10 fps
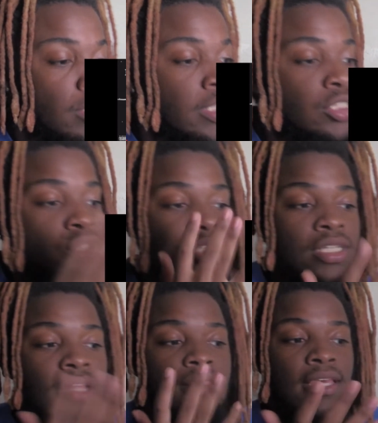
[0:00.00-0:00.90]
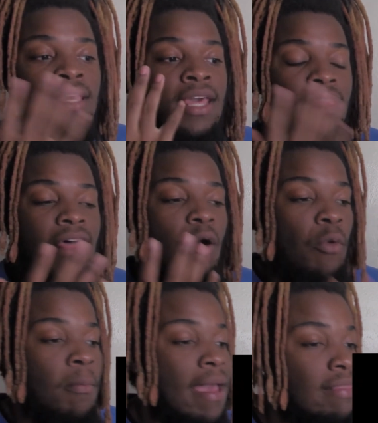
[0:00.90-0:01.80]
Because there's nothing that
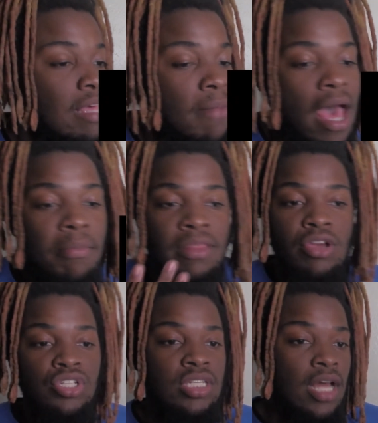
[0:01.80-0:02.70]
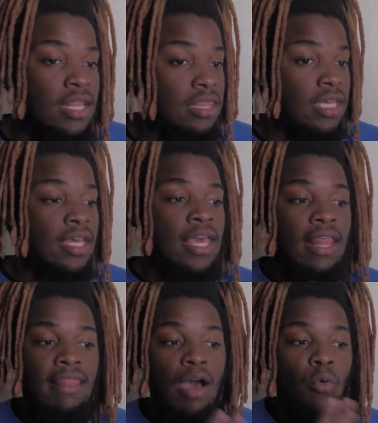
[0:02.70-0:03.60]
will make them happy. There's nothing
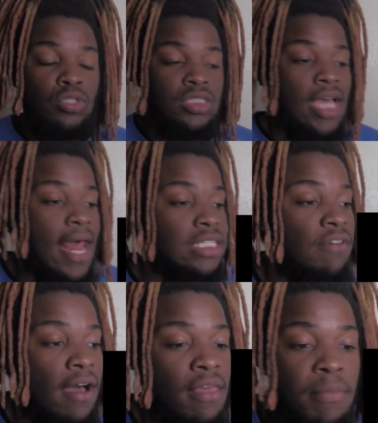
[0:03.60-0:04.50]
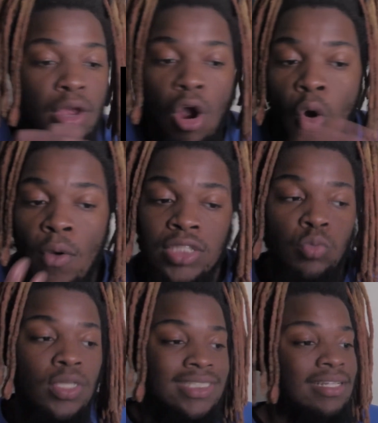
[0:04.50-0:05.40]
that will satisfy them. They always
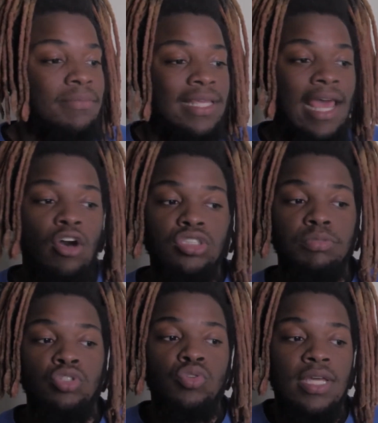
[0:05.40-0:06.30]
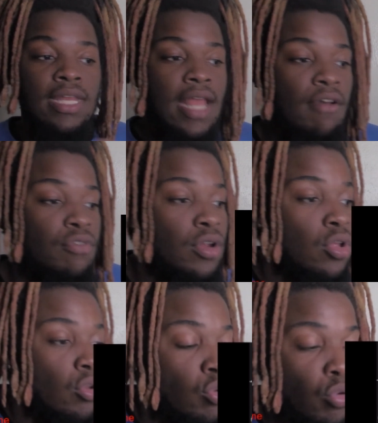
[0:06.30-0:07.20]
want something else, bro. You can never
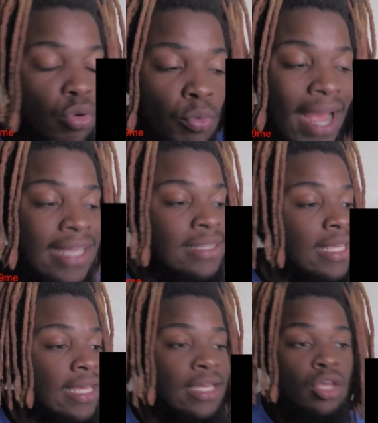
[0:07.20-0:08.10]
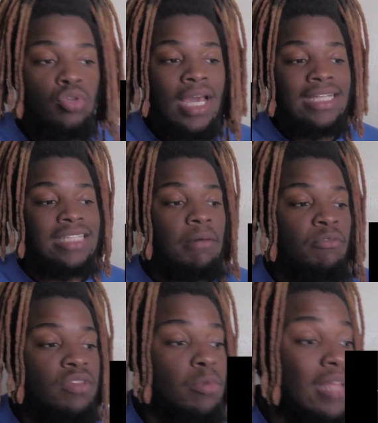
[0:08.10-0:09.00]
do the right thing. You got a type
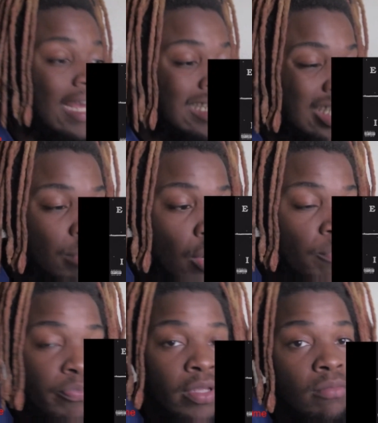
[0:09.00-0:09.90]
of female like this, bro.